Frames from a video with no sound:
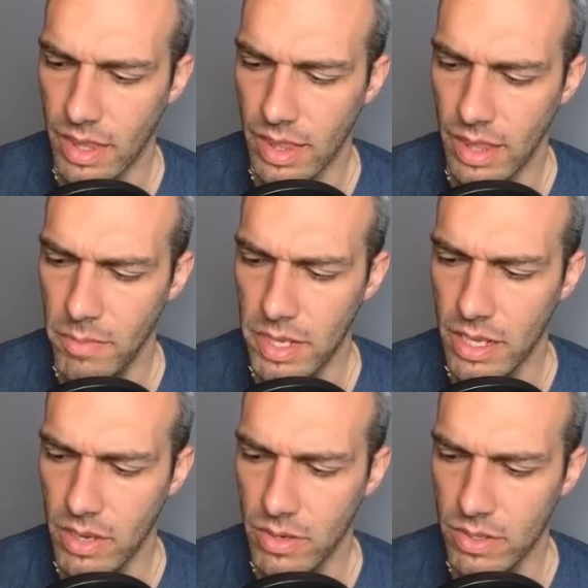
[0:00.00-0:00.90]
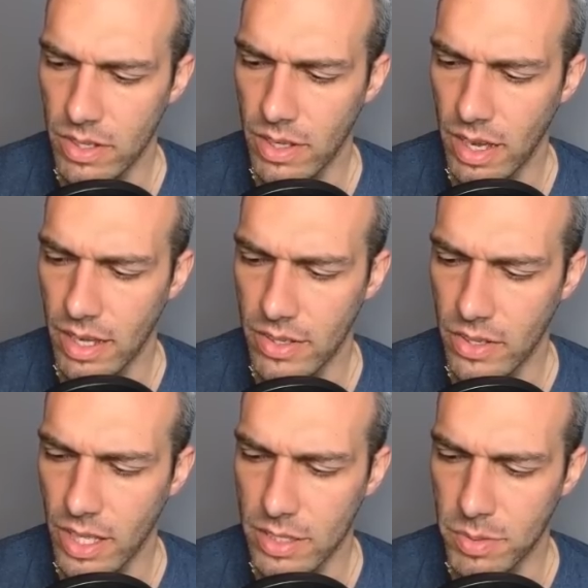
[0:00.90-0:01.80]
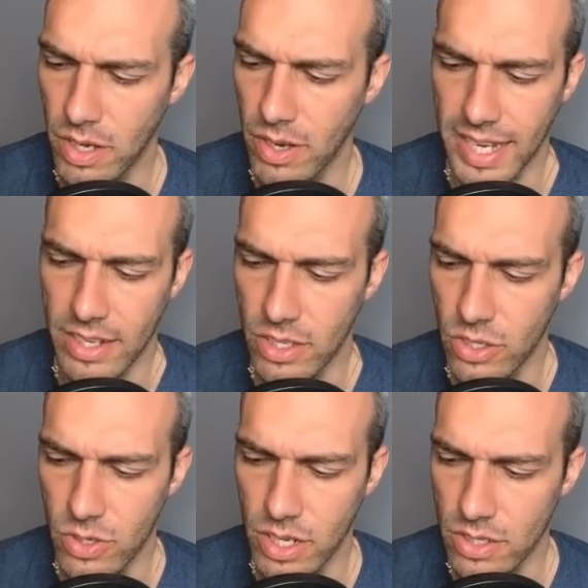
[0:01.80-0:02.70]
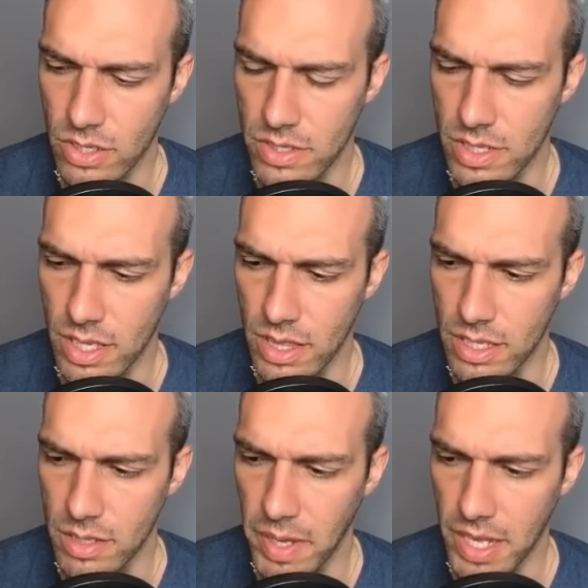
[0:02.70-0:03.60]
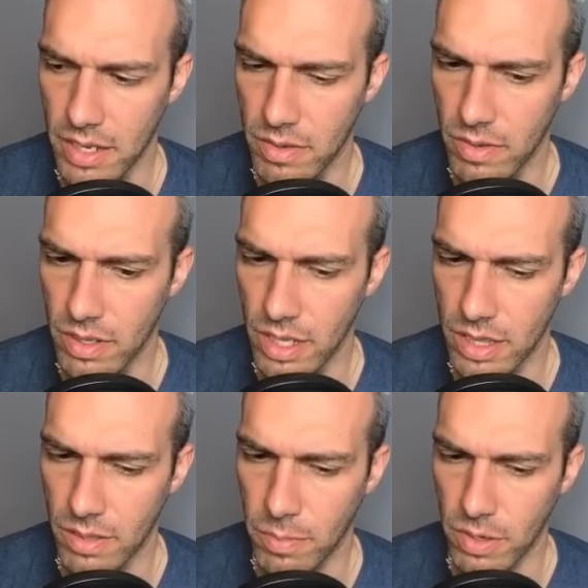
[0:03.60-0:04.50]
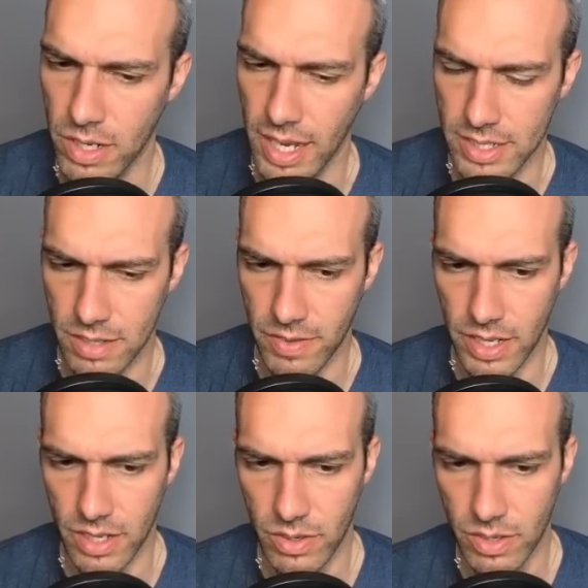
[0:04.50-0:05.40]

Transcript: Let me know your thoughts below. Again, you can also see the debate in the Poke Daxi video.